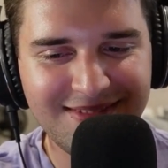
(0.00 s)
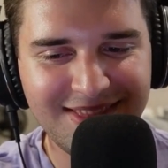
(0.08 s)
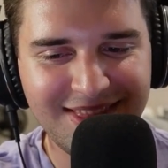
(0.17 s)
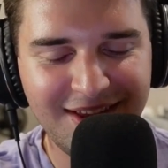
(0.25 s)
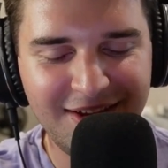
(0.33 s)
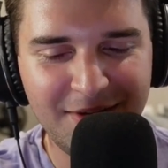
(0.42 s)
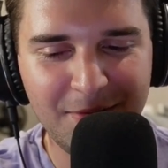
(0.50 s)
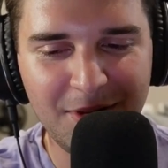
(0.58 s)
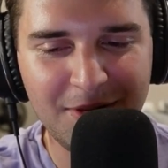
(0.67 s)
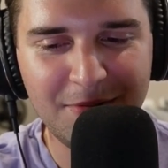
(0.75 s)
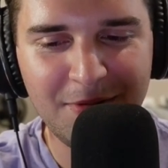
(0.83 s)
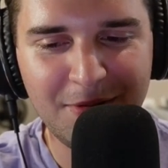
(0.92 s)
All right.
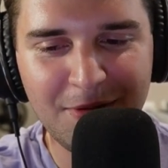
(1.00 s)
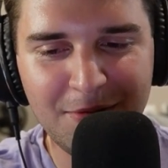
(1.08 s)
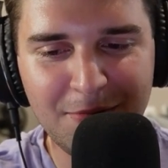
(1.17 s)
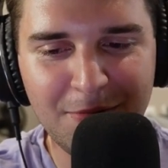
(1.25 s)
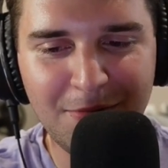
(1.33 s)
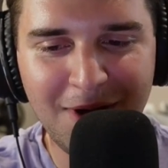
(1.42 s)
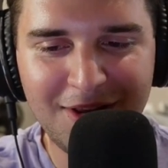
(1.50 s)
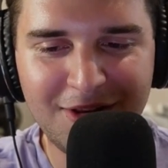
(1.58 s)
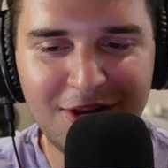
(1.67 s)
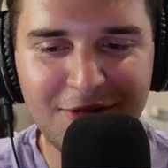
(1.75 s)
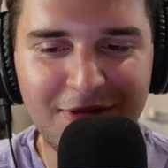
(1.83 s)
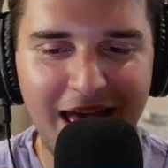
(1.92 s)
Well, what do
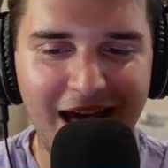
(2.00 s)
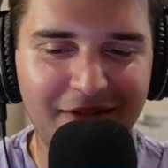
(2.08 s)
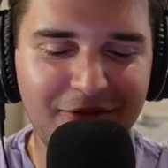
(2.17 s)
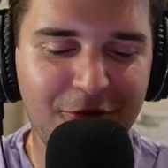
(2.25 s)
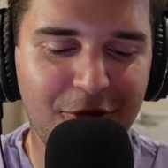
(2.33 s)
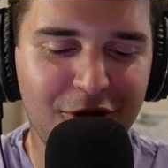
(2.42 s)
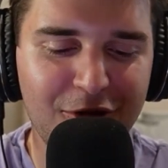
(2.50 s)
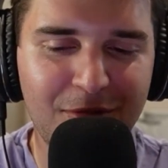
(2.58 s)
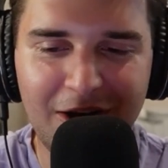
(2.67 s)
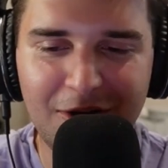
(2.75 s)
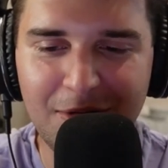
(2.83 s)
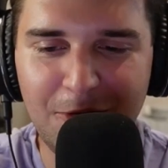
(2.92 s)
you got for
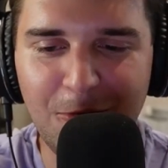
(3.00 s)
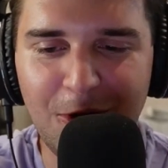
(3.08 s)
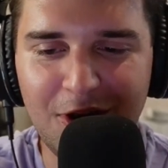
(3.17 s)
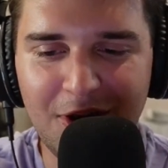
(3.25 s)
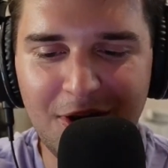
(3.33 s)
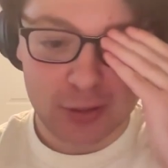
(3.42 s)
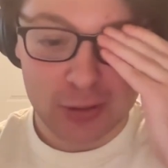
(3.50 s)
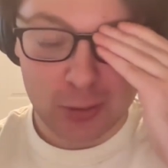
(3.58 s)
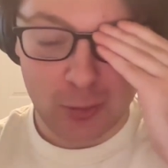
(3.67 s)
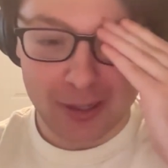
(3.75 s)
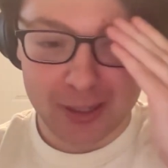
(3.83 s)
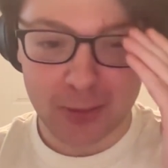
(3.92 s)
2021?
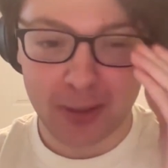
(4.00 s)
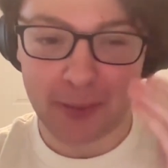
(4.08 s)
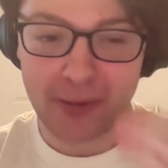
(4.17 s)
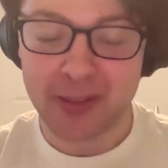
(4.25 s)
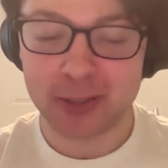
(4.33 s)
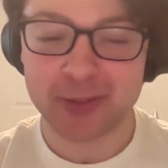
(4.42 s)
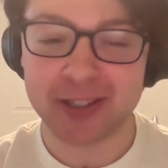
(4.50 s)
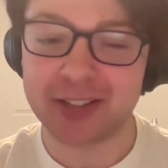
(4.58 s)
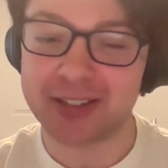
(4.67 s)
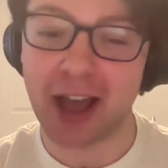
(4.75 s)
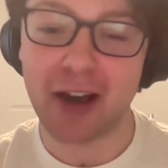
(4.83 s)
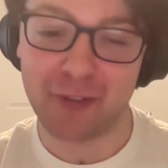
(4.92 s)
2021. This was a
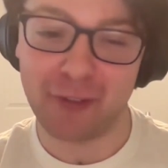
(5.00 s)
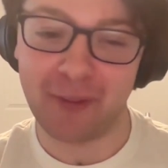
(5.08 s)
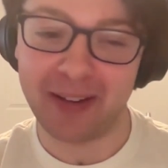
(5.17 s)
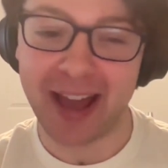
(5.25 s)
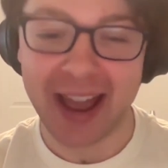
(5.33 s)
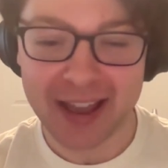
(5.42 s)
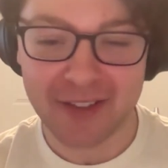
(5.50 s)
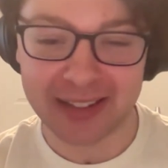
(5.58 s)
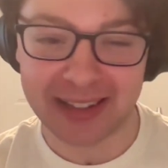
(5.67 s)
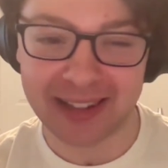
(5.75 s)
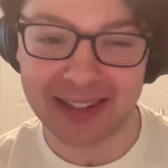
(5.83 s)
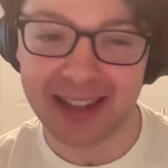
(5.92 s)
tough one. I have a
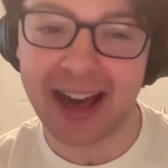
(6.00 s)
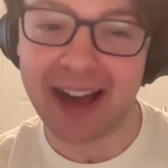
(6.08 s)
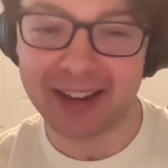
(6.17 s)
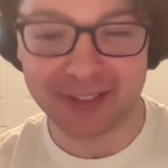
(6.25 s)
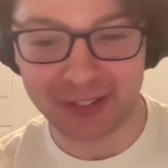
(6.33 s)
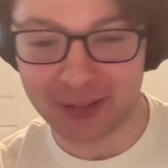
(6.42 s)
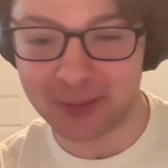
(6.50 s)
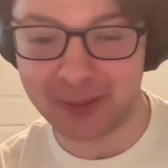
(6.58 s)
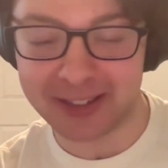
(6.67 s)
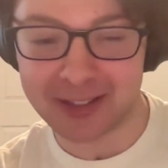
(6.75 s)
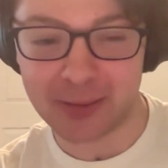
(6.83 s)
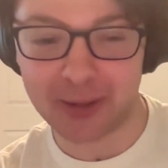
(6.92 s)
lot for
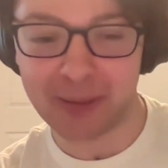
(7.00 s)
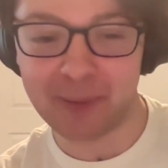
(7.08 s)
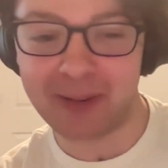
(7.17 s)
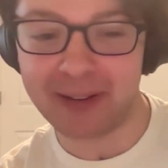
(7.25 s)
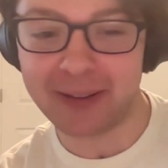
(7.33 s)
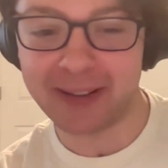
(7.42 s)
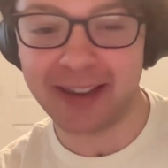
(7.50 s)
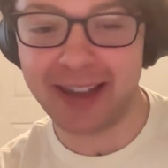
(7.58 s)
2021.